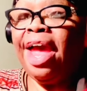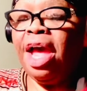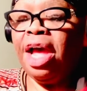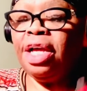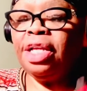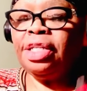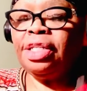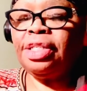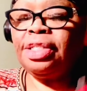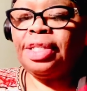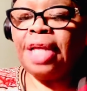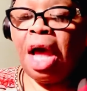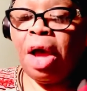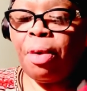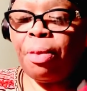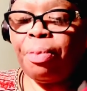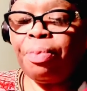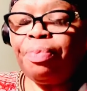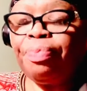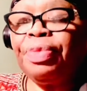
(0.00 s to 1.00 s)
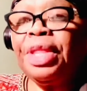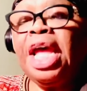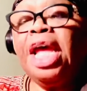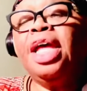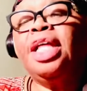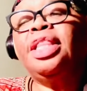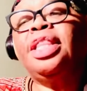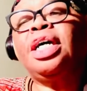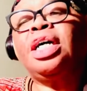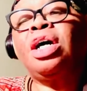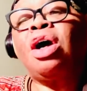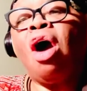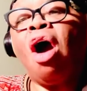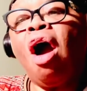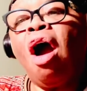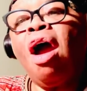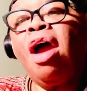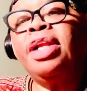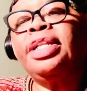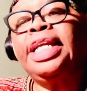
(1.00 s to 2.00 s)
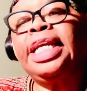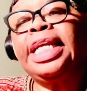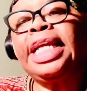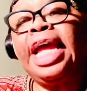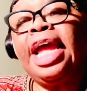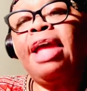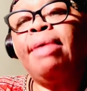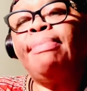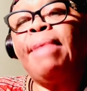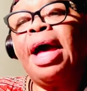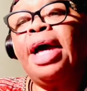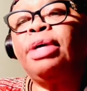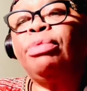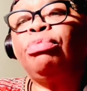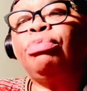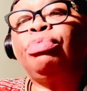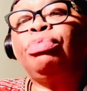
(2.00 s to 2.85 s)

So, the card that came out